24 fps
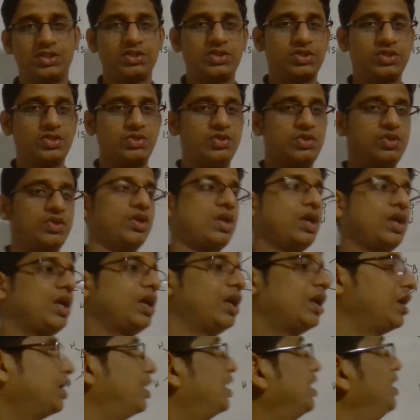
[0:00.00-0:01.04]
So
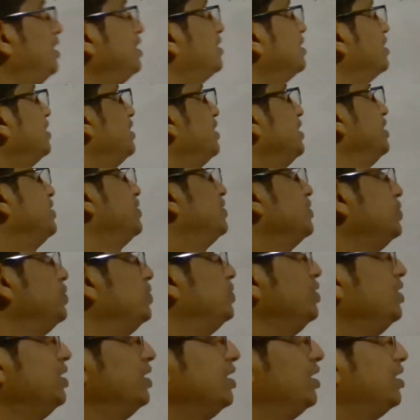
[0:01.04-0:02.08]
alternative